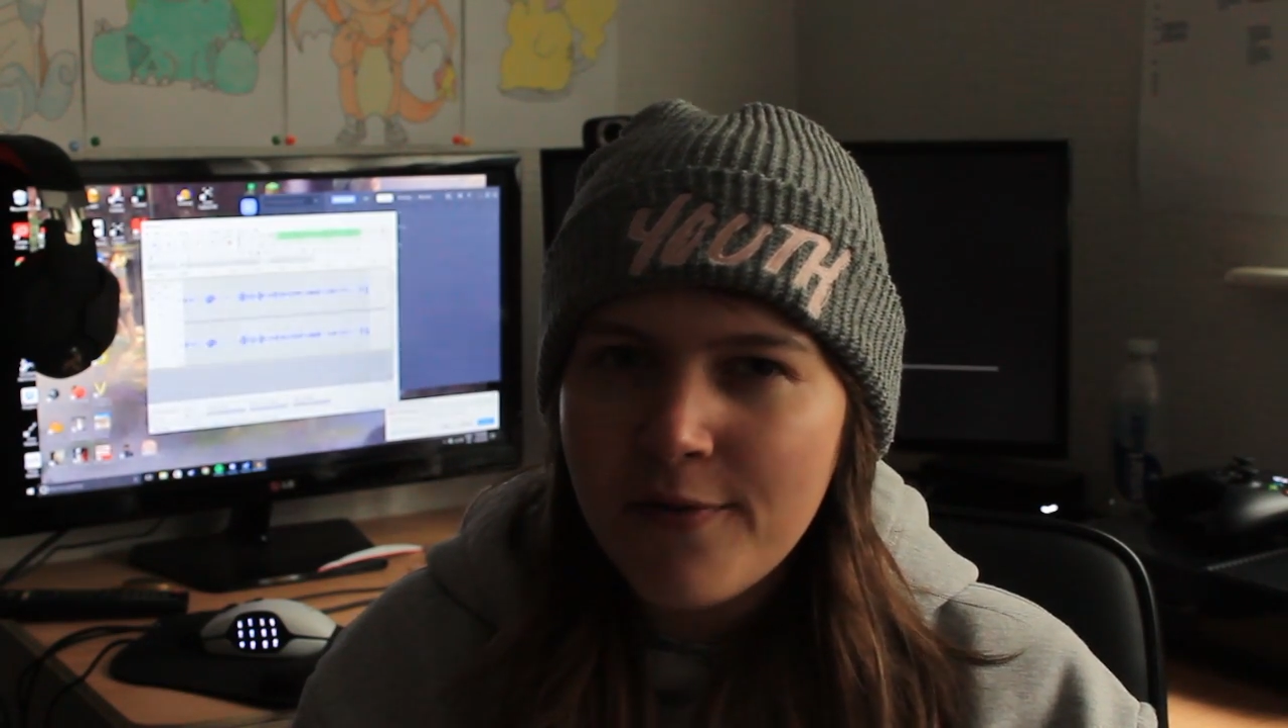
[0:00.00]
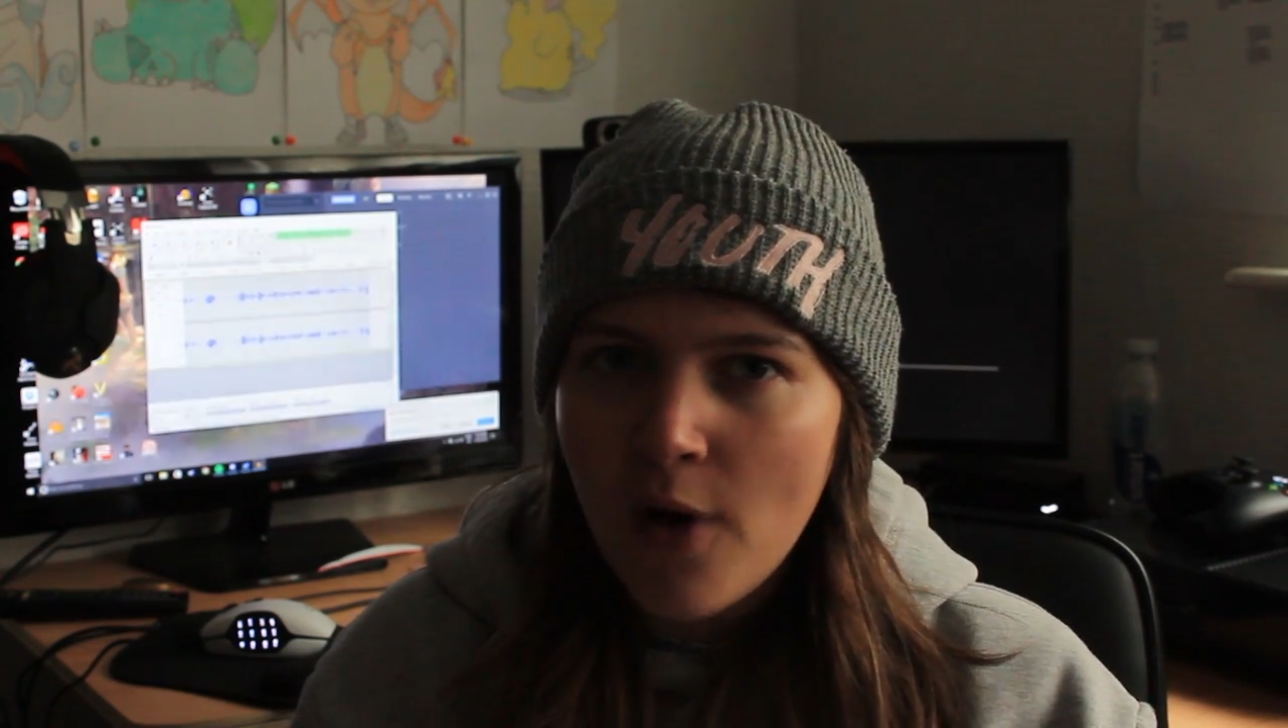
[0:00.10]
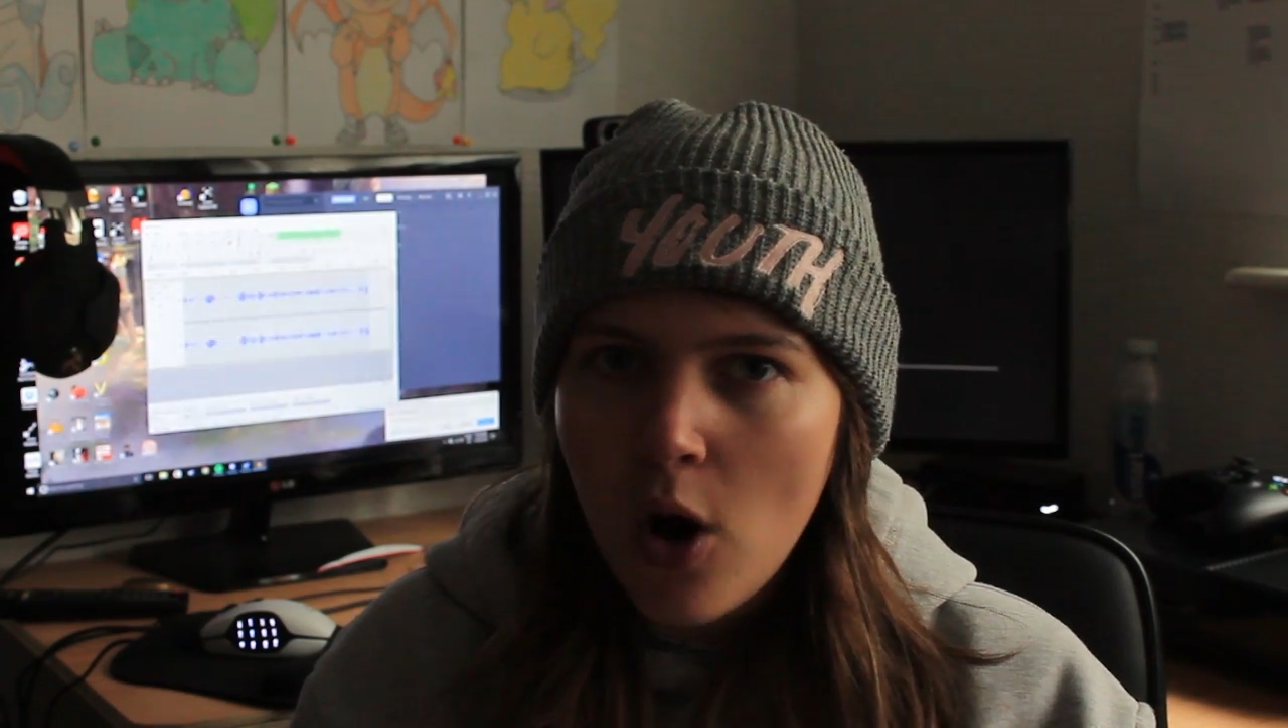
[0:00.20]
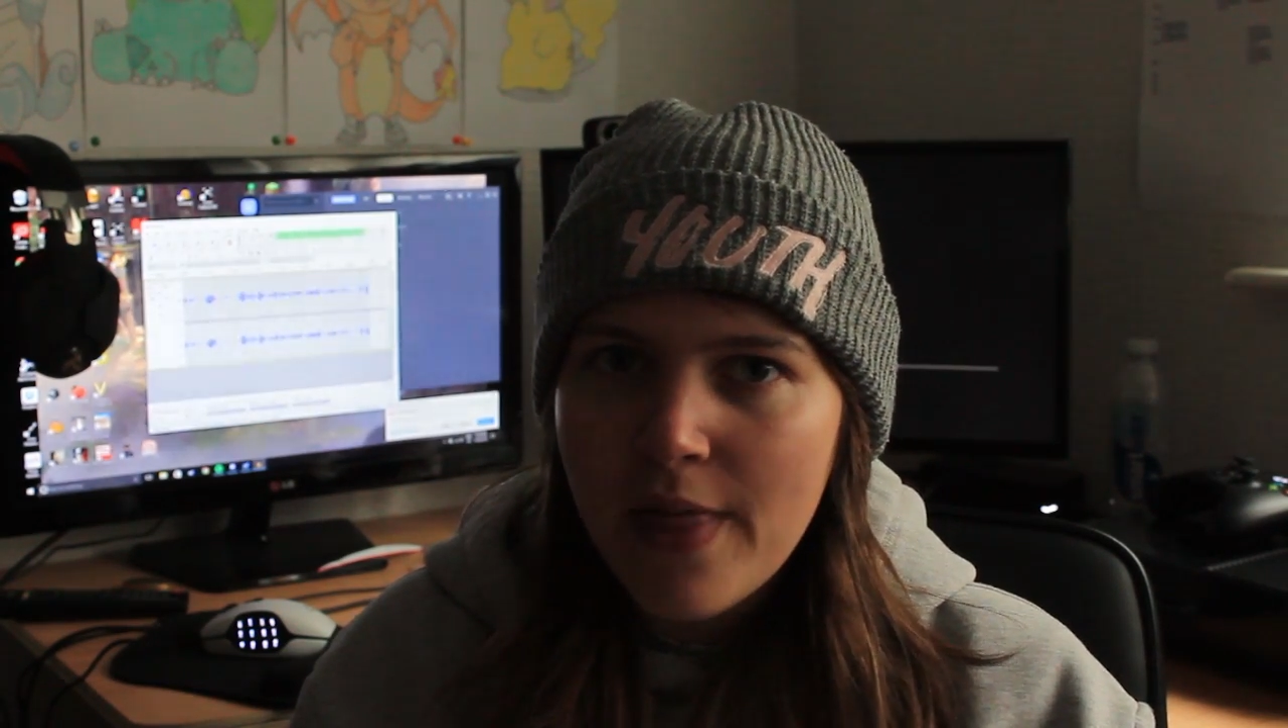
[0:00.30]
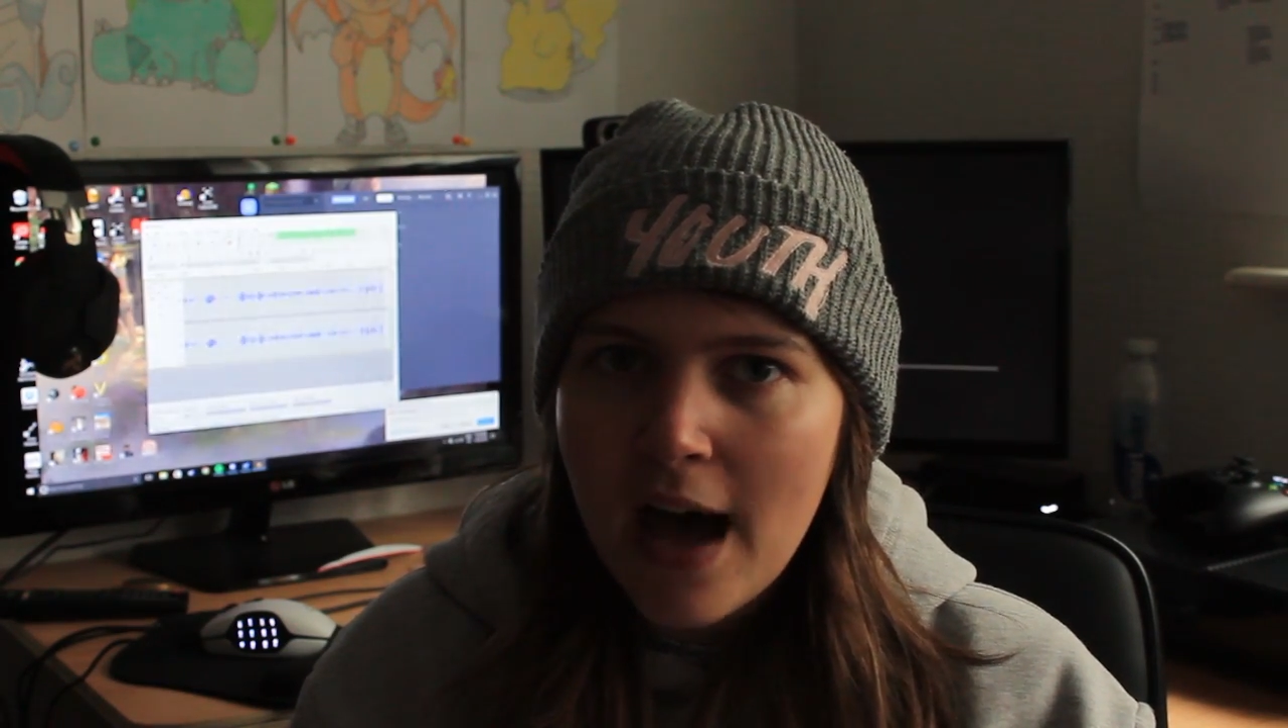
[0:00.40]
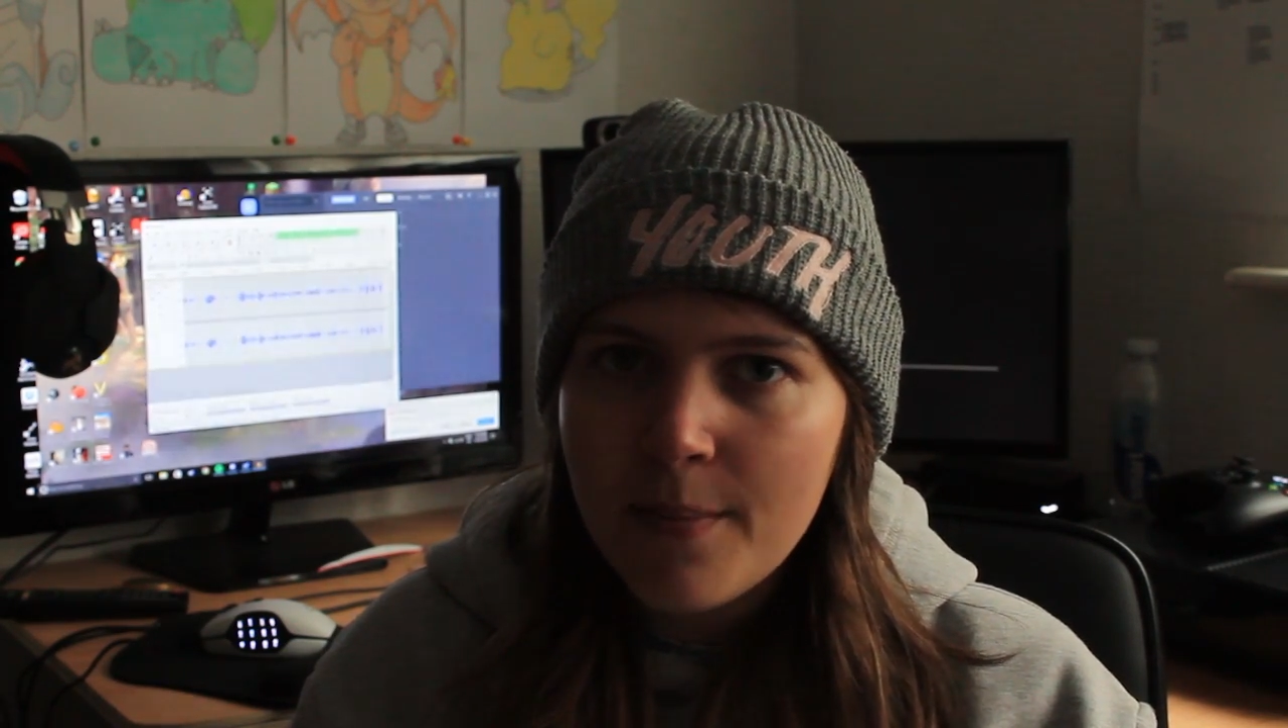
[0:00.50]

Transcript: before